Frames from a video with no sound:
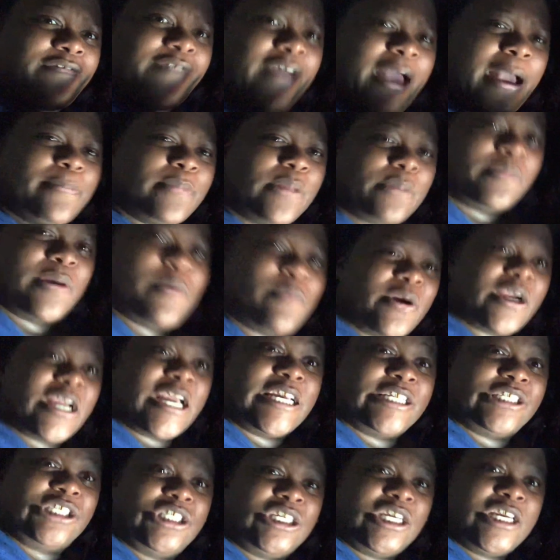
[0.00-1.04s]
family member
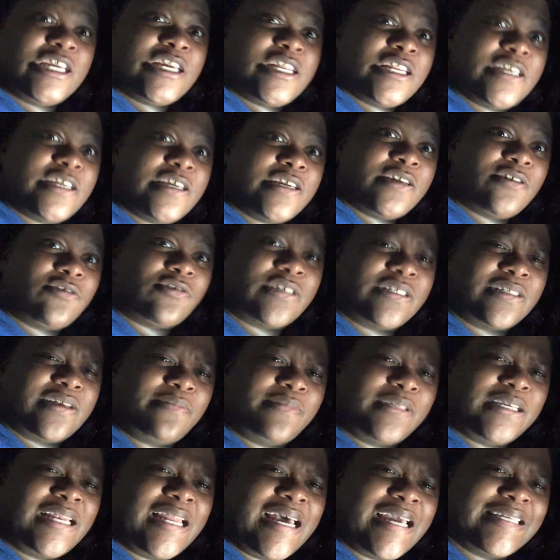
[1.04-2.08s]
had cheated or
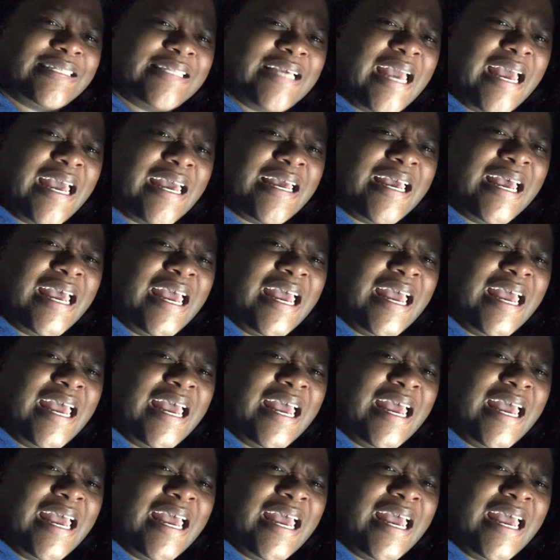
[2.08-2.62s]
something like that?